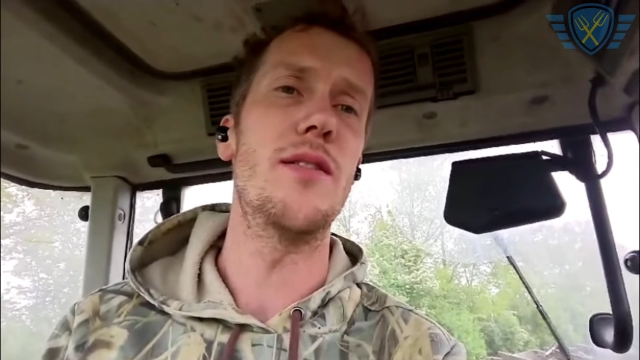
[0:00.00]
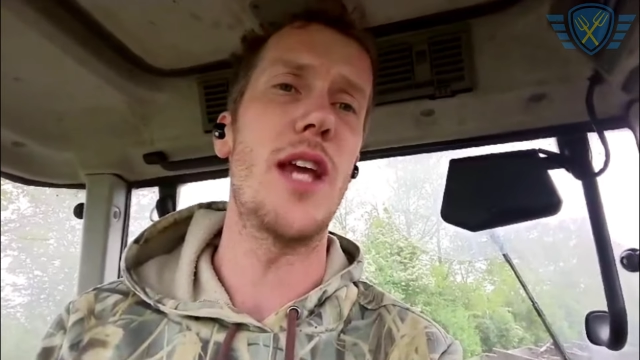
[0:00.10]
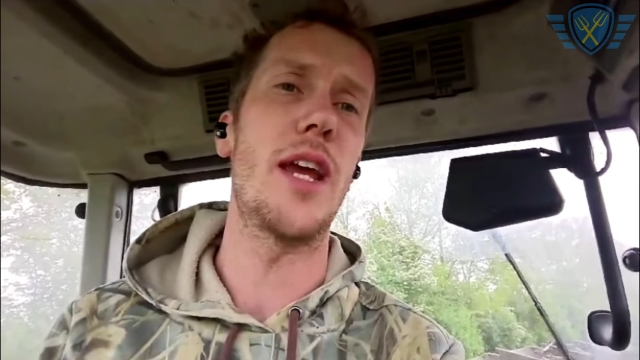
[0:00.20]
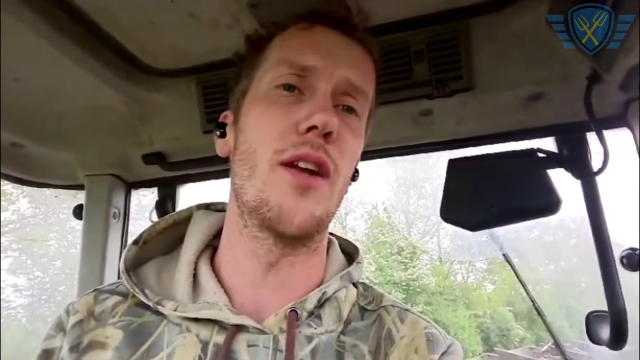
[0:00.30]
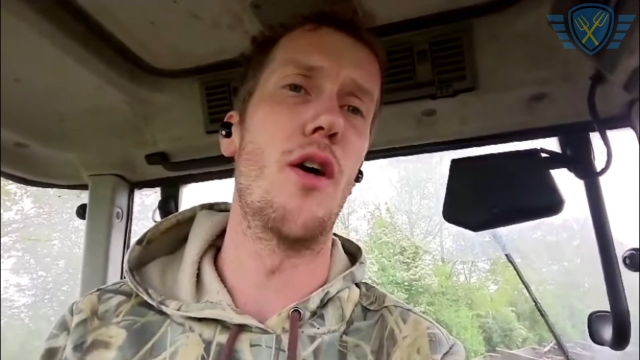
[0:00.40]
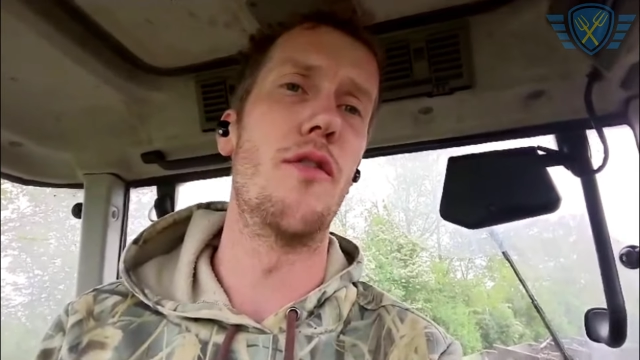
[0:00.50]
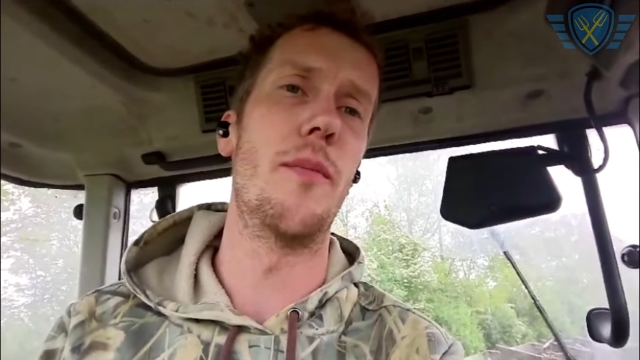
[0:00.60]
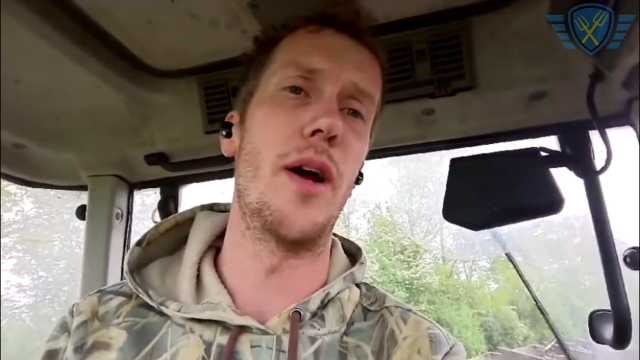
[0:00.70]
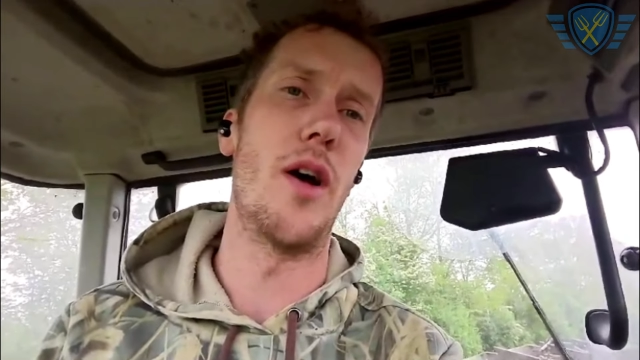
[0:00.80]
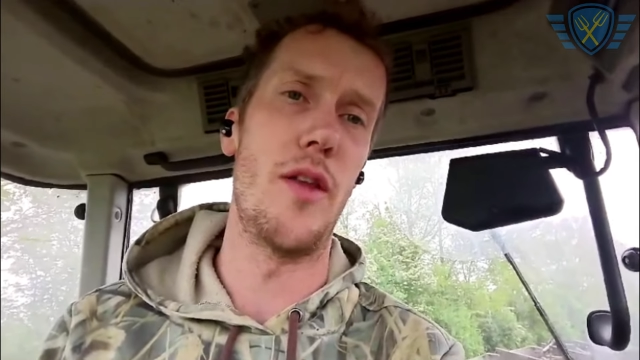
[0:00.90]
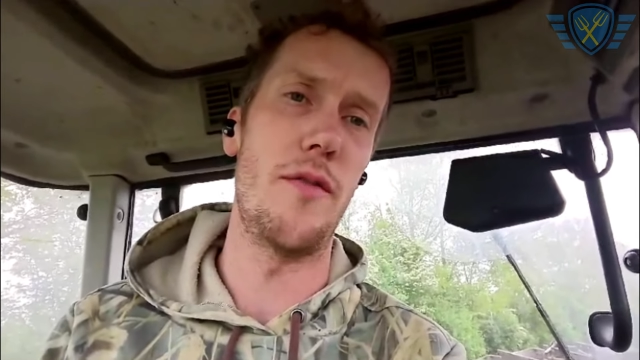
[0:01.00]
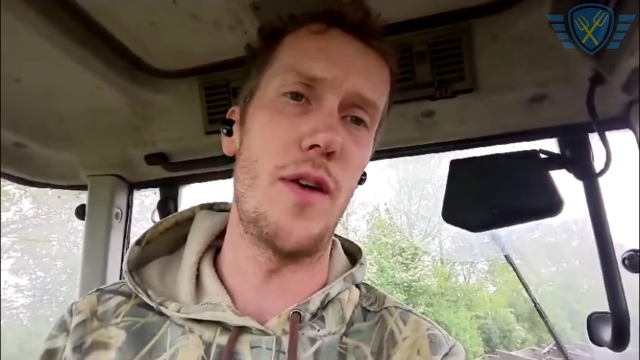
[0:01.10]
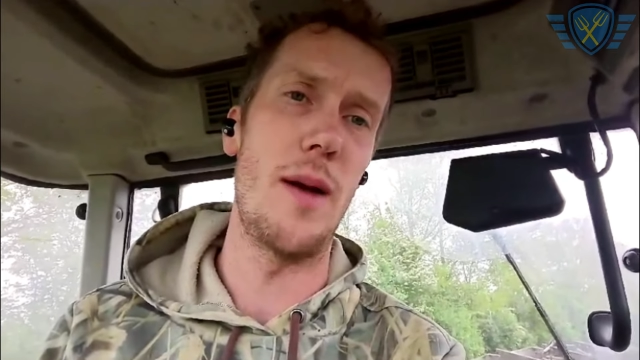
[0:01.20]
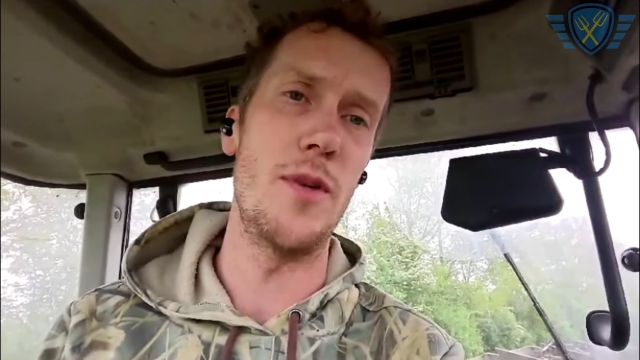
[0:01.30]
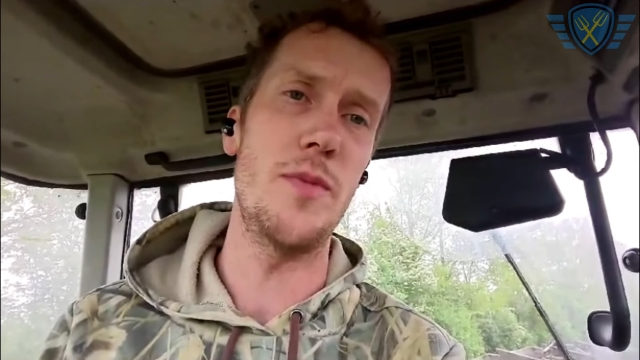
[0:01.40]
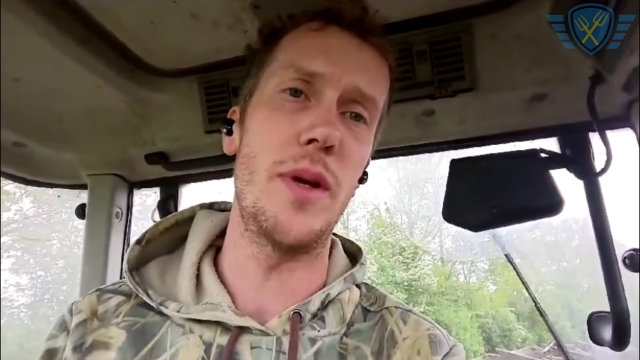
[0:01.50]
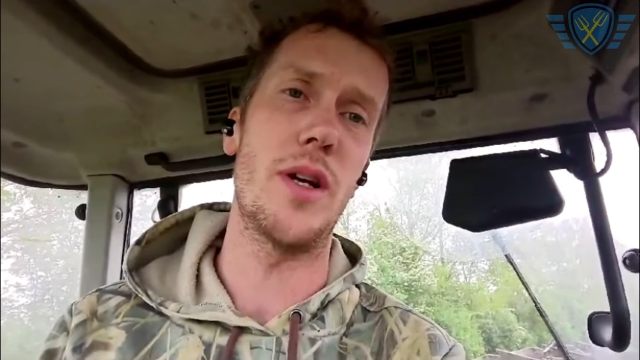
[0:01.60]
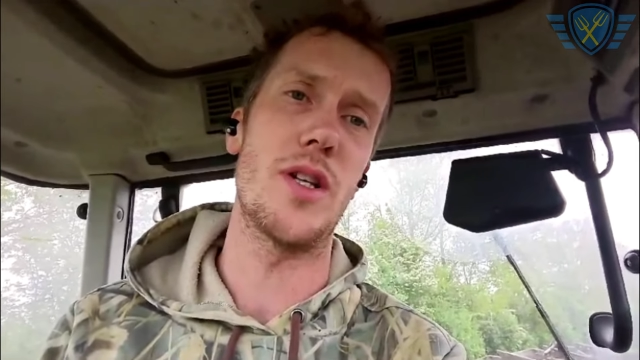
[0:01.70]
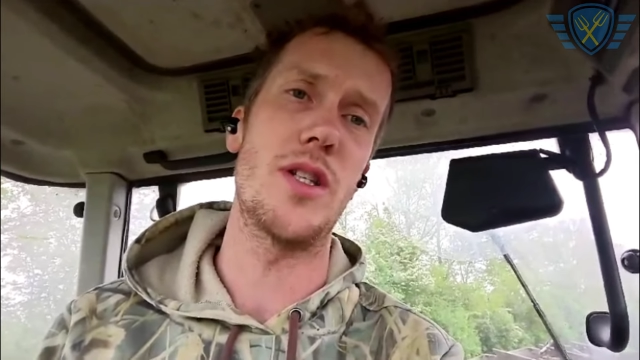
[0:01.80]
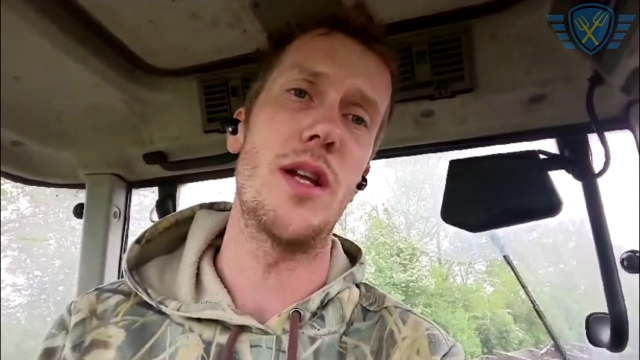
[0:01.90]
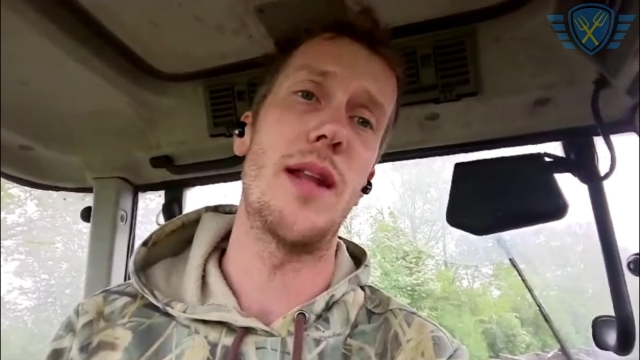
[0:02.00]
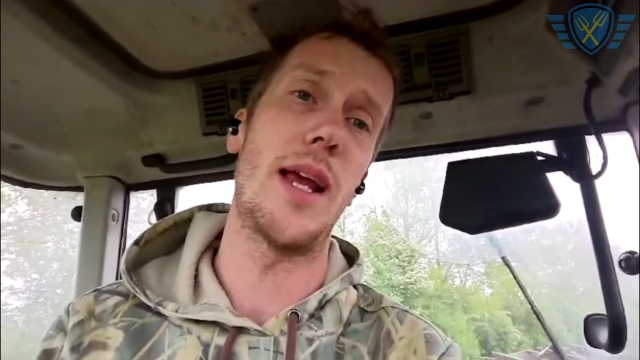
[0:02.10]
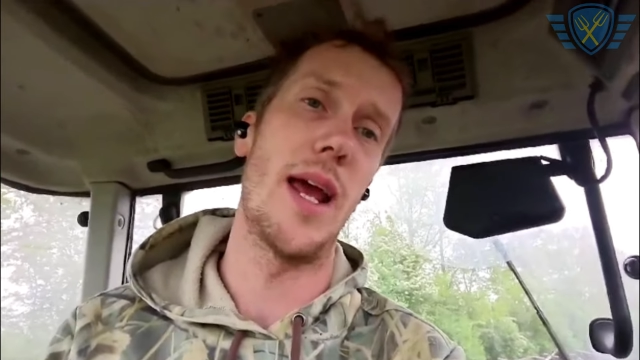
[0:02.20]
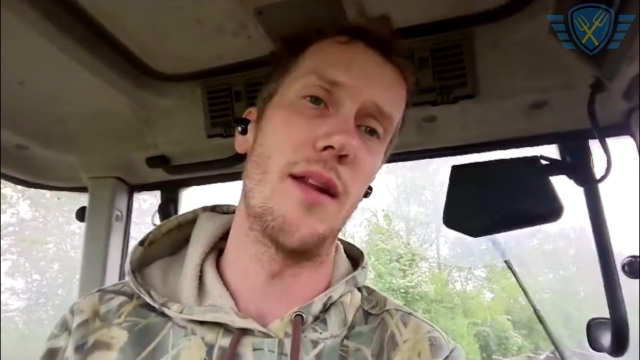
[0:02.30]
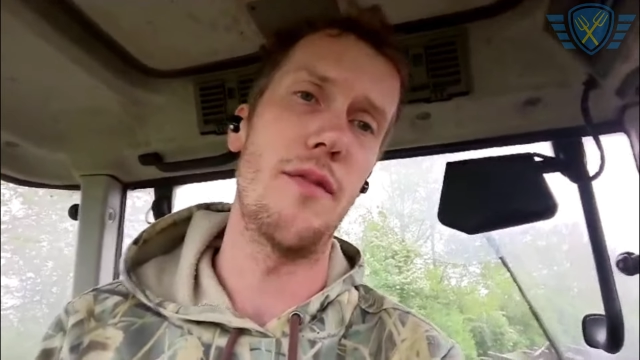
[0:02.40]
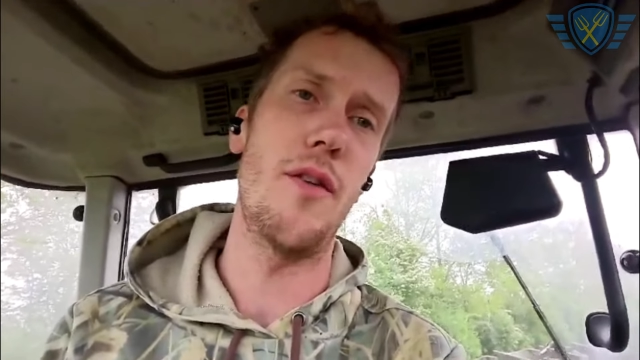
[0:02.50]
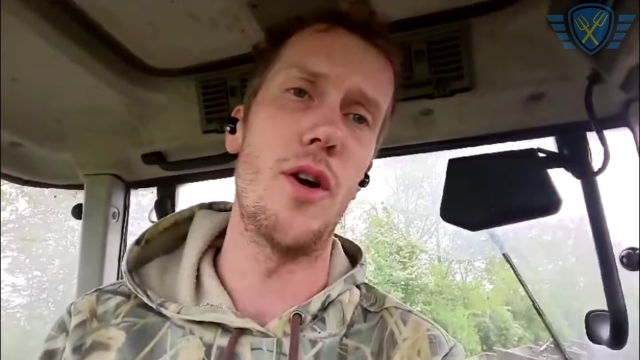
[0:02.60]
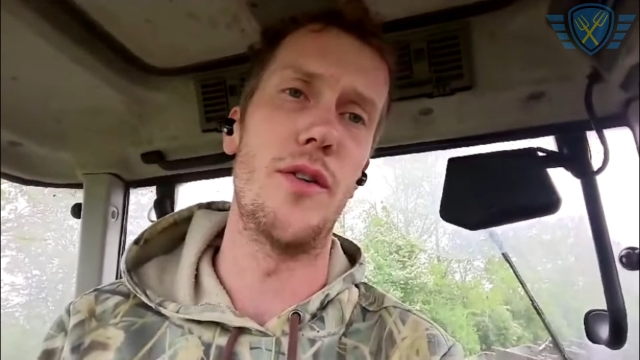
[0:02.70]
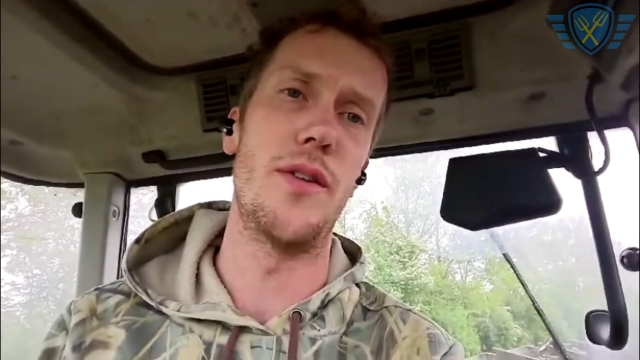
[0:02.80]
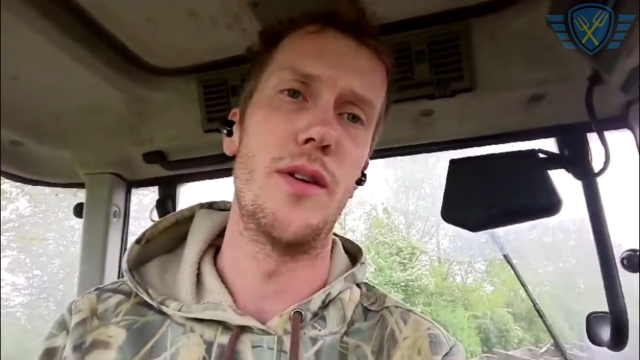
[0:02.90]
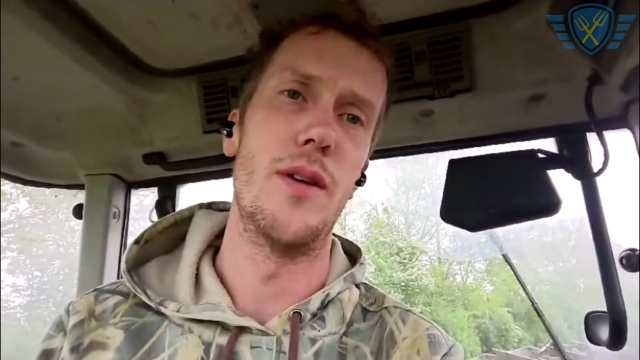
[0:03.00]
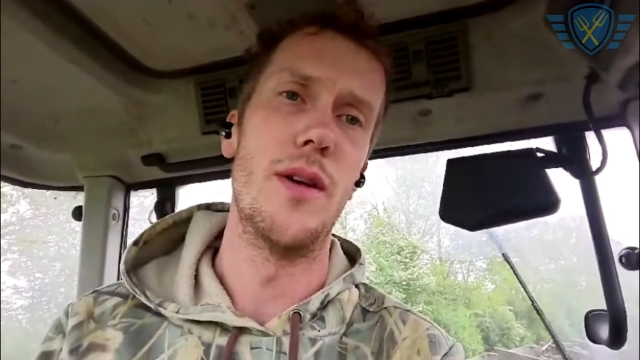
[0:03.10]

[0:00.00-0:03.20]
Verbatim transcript: taken over by other farmers because they can't afford.